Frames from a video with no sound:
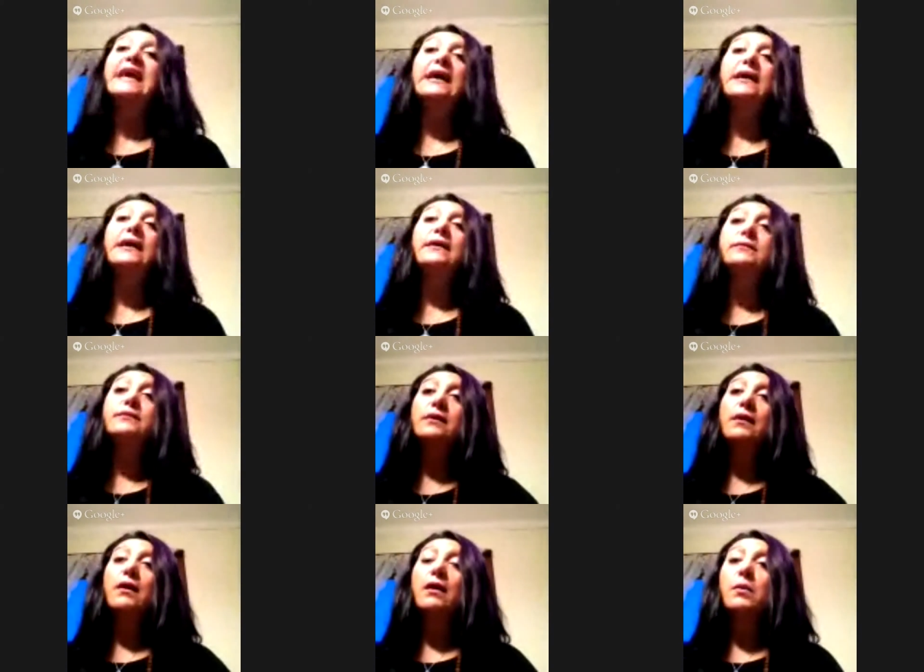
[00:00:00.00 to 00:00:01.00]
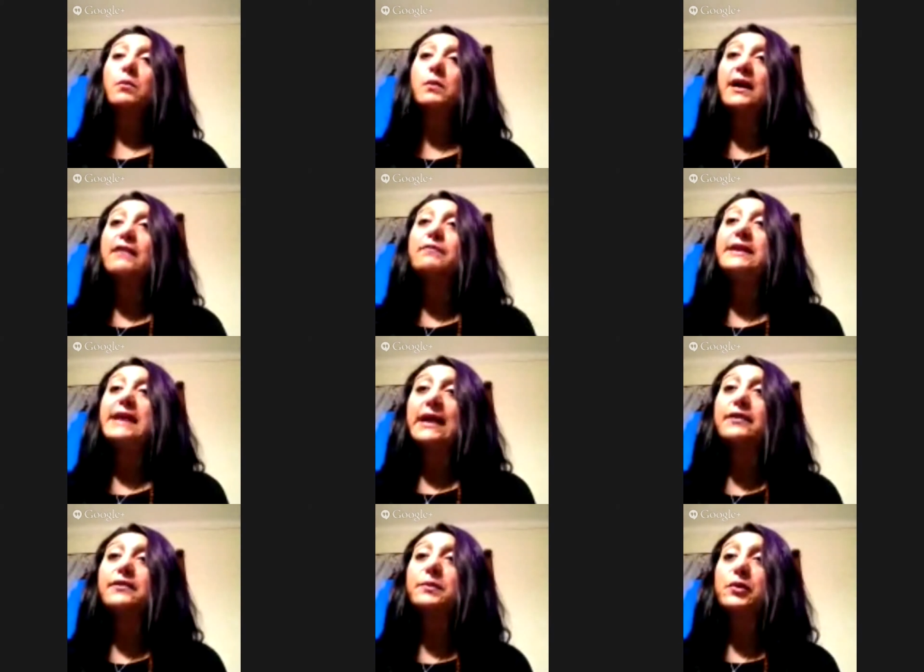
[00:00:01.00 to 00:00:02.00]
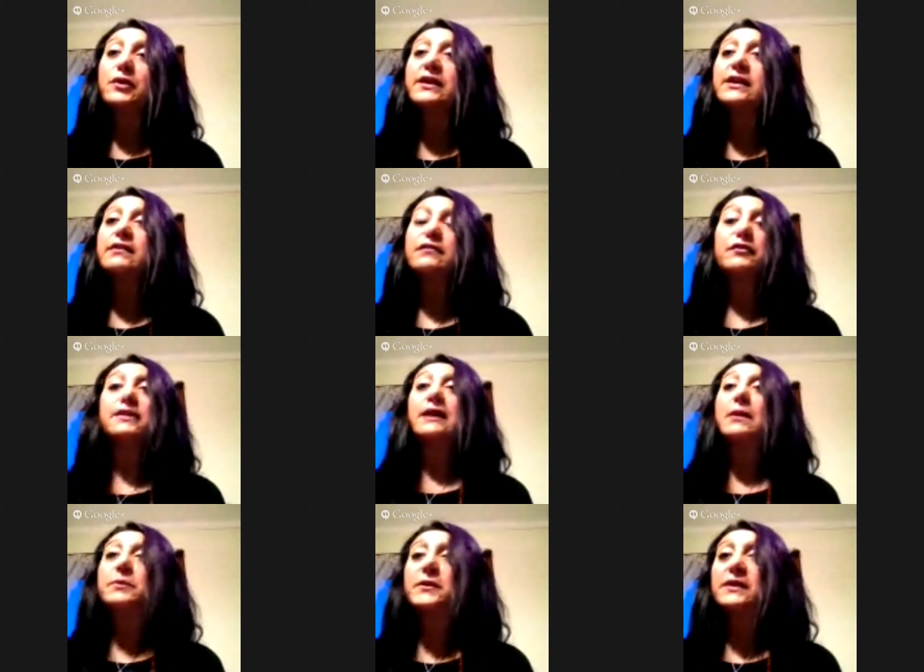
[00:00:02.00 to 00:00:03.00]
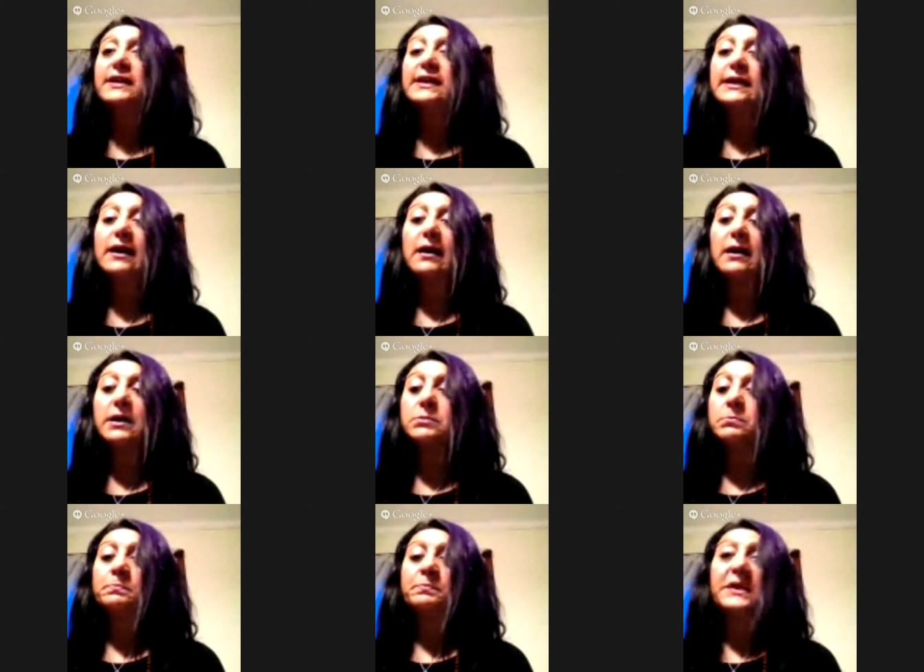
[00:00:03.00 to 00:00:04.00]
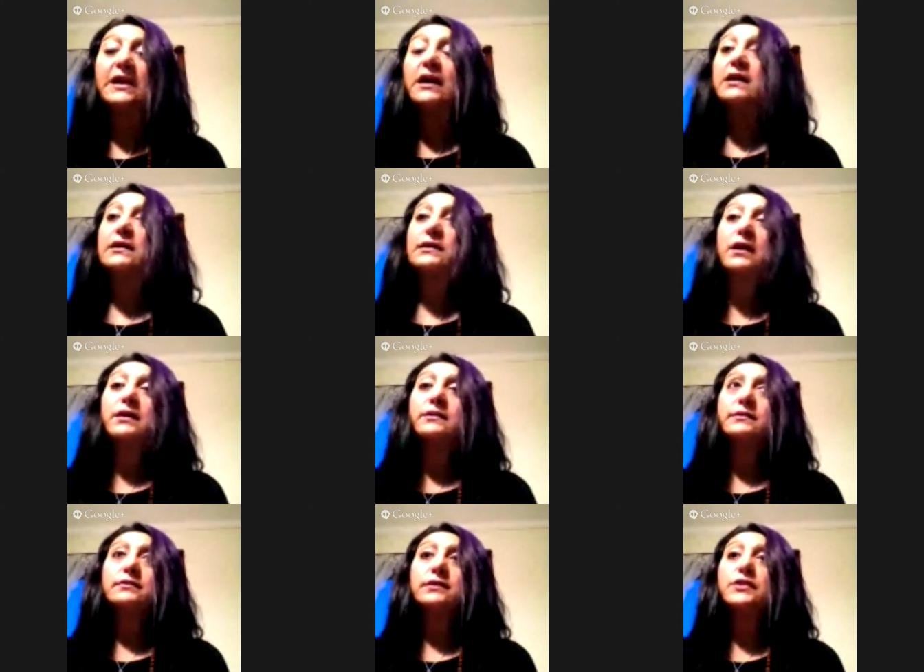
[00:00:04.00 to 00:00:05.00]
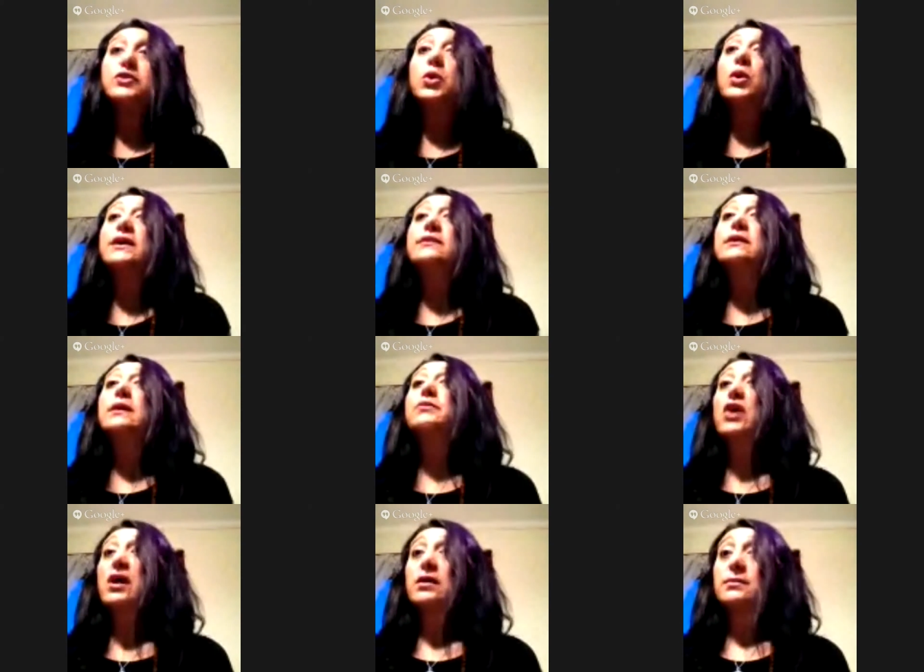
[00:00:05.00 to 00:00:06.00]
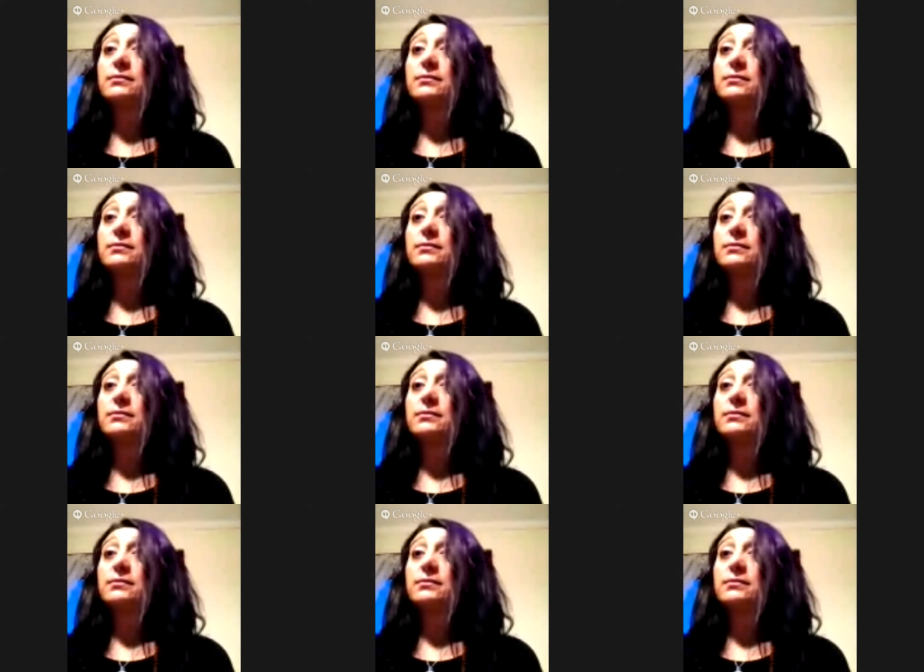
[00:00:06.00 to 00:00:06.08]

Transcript: And I've been asked to bring, for example, a toy dump truck,